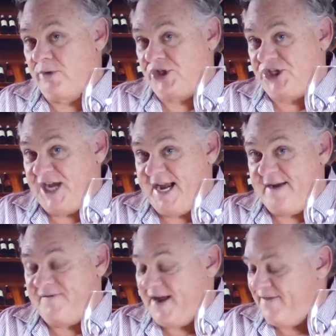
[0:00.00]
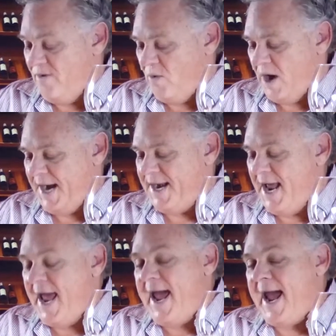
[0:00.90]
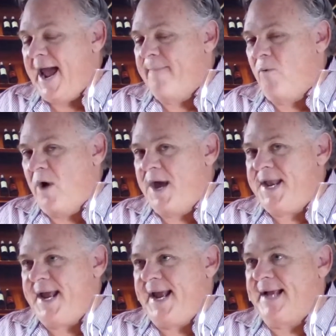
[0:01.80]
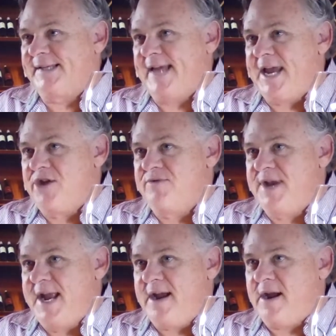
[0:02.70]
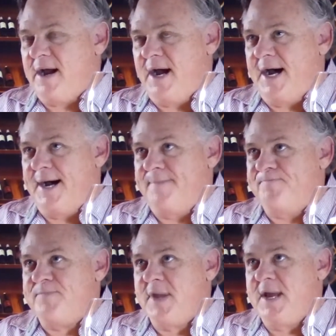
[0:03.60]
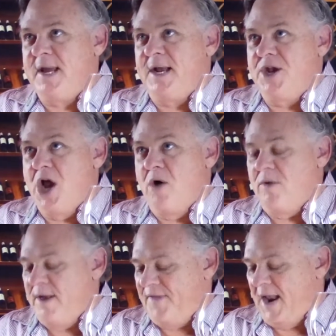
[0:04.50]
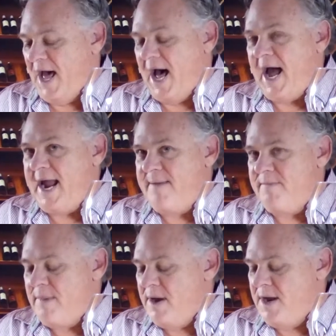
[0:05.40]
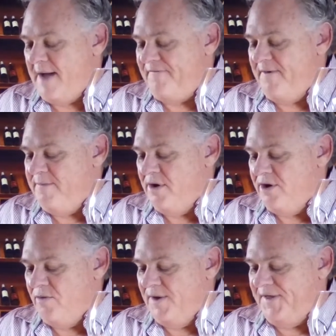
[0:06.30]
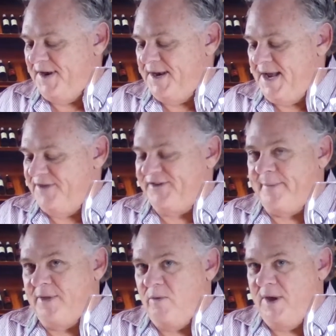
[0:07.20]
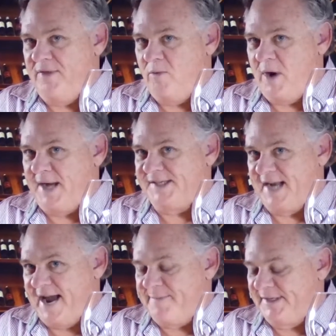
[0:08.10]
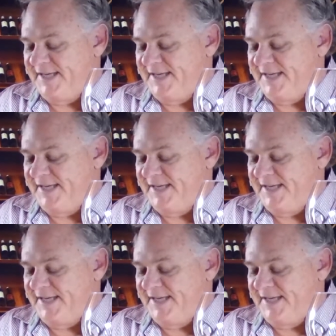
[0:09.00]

achieve in the wine. And one is a unique note that I'm not familiar with in some of the wines that I've been